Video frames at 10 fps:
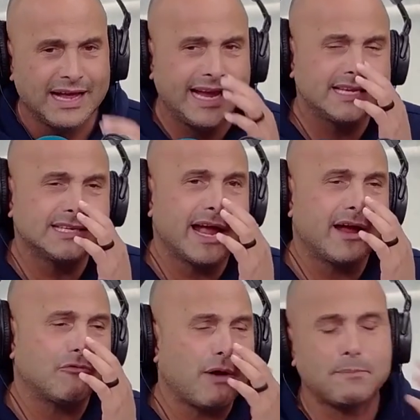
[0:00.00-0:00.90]
He's
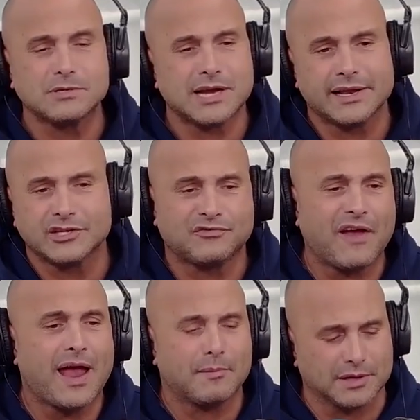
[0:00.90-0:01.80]
there representing his
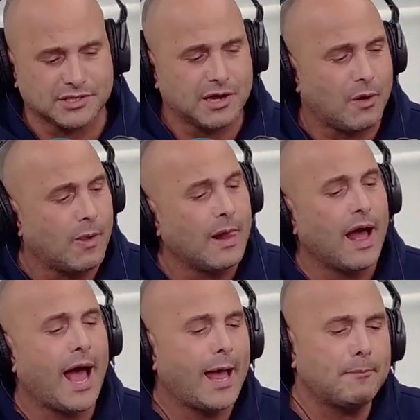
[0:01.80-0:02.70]
family. So
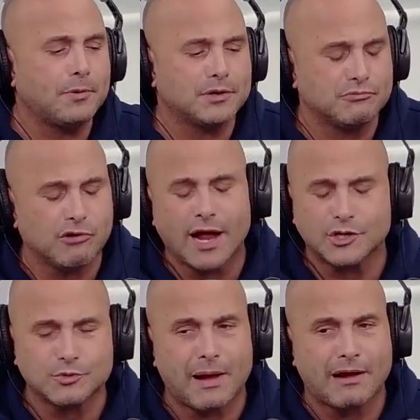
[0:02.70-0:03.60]
I put
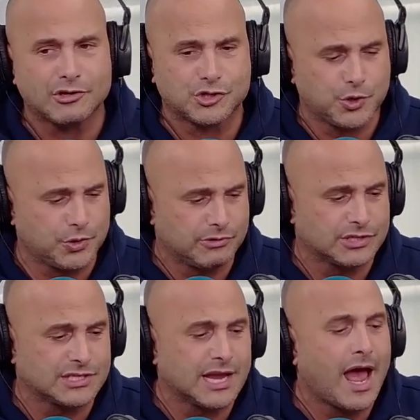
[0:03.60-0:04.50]
Roger Maris Jr.
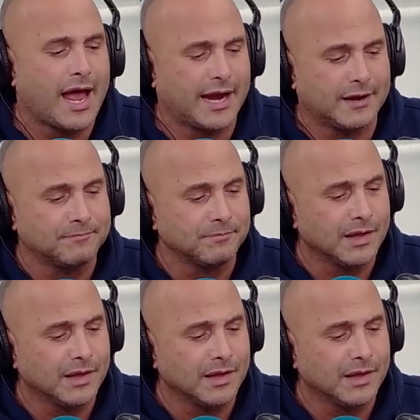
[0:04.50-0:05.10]
aside.